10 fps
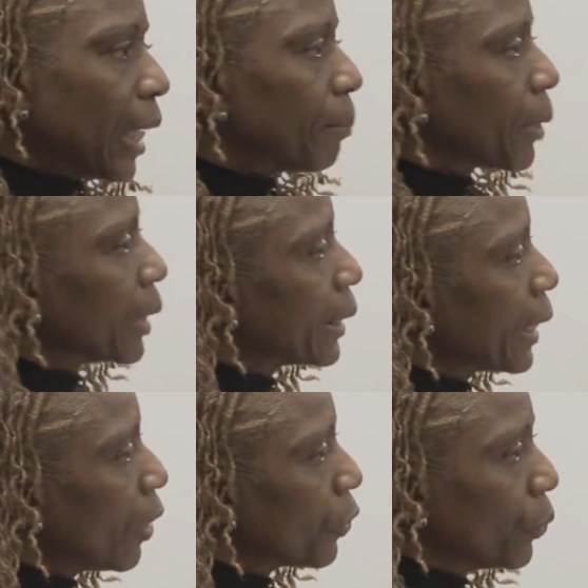And I'm going to
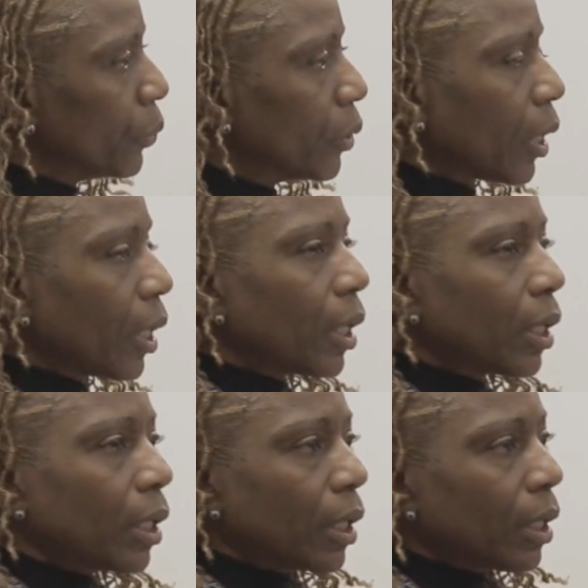tell you
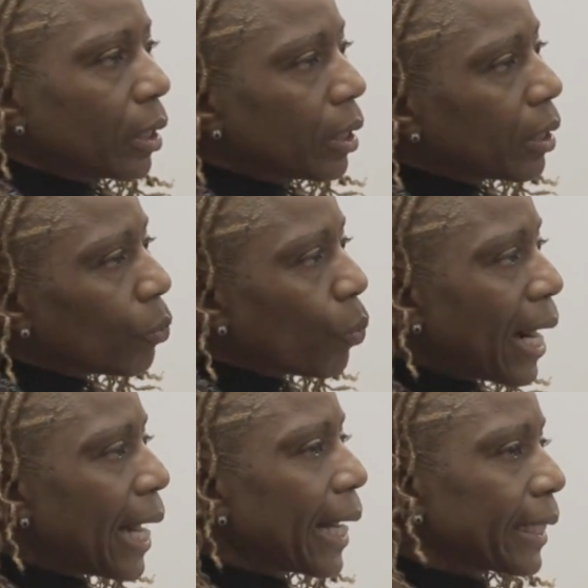
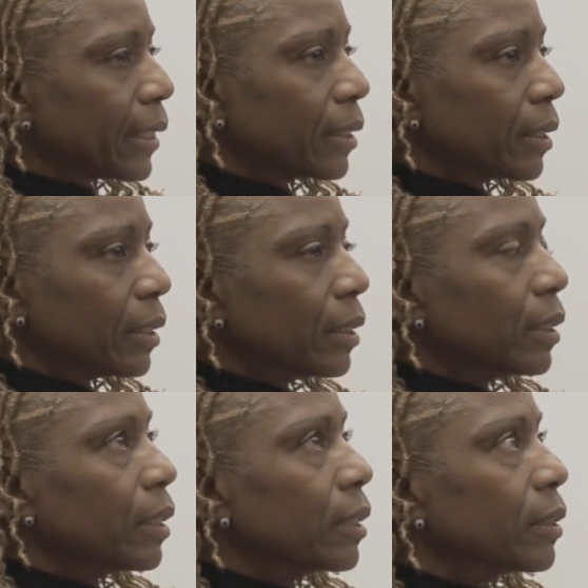why
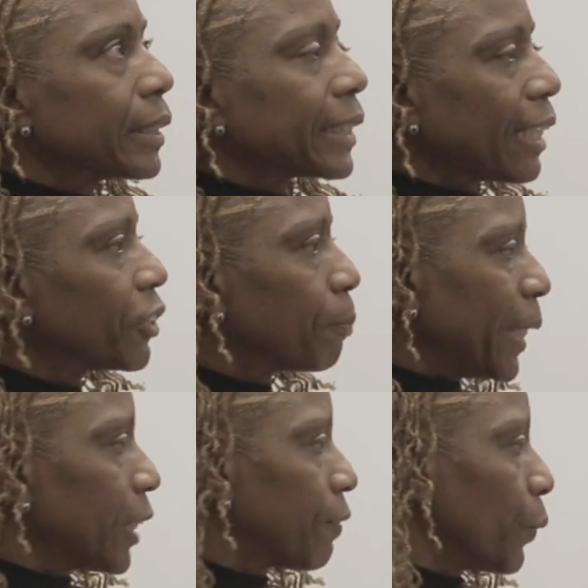safe
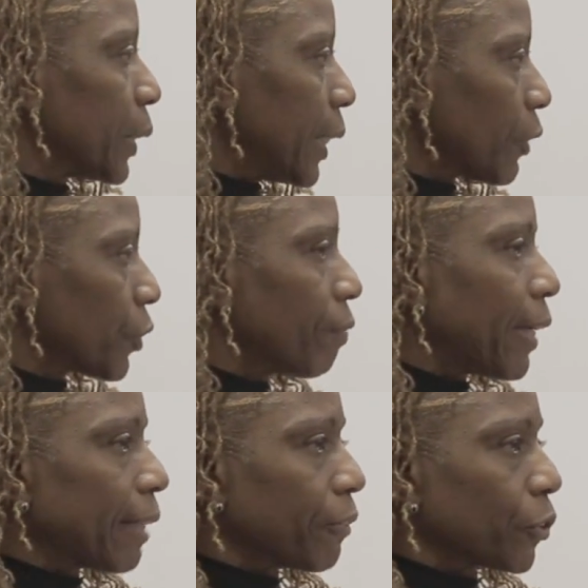space for adult
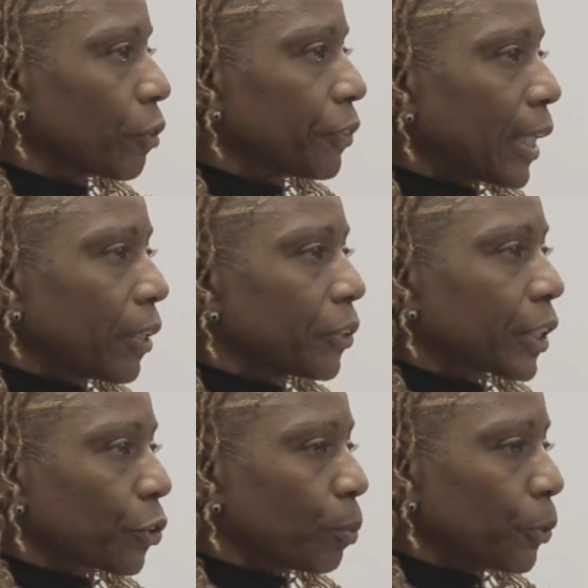survivors of childhood
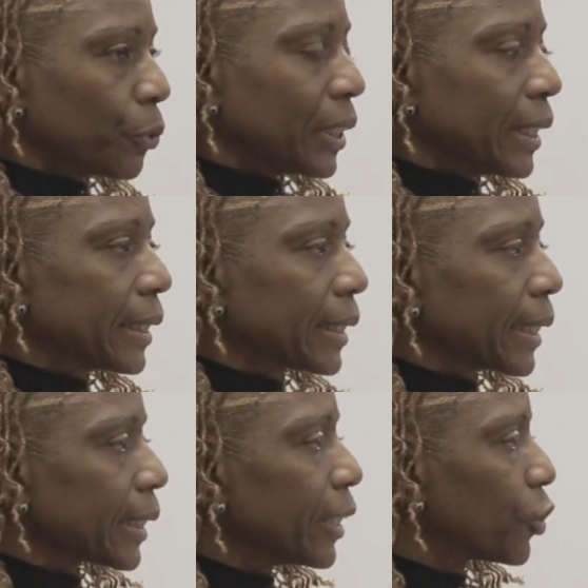sexual abuse and
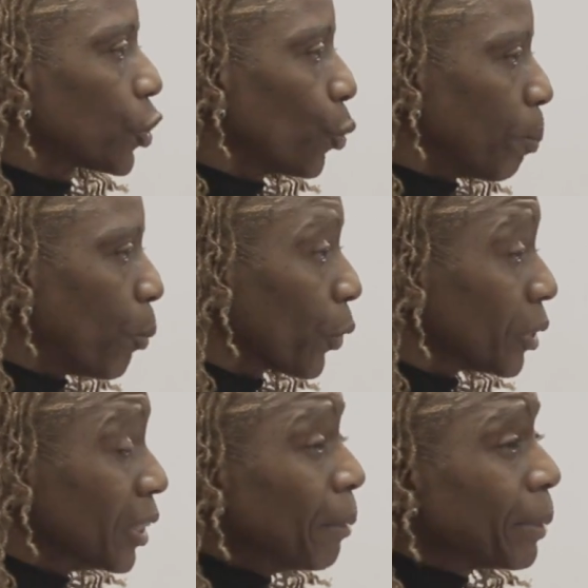incest is so
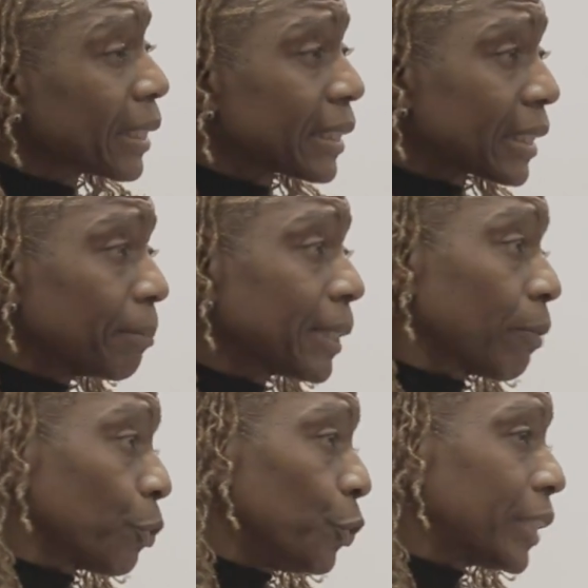important. Because
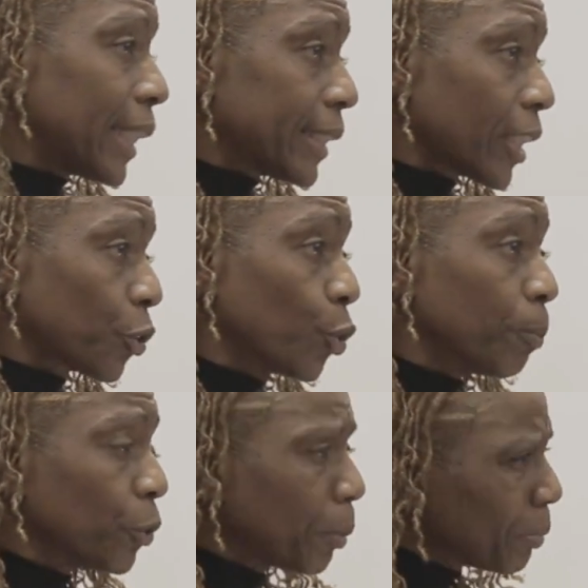sometimes when you say sexual
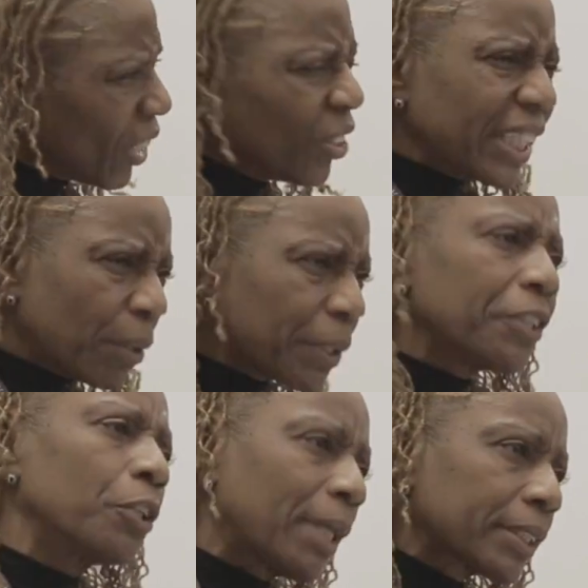abuse, people say, oh yeah, we
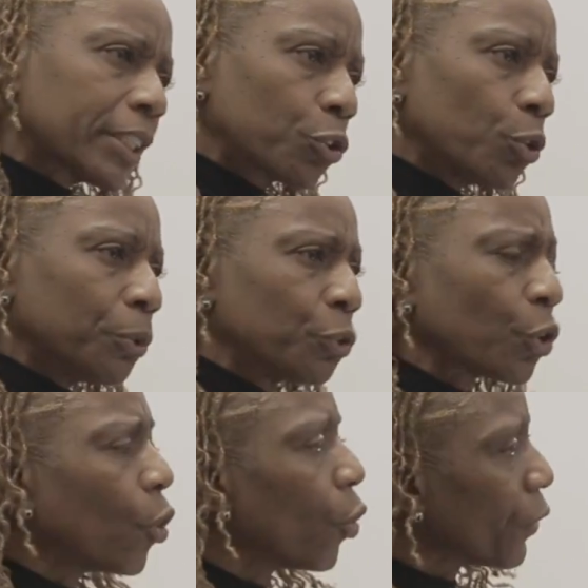hear about sexual abuse
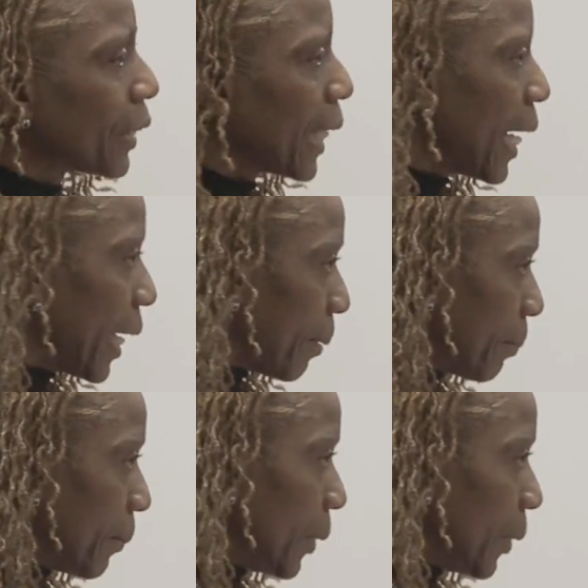all the time.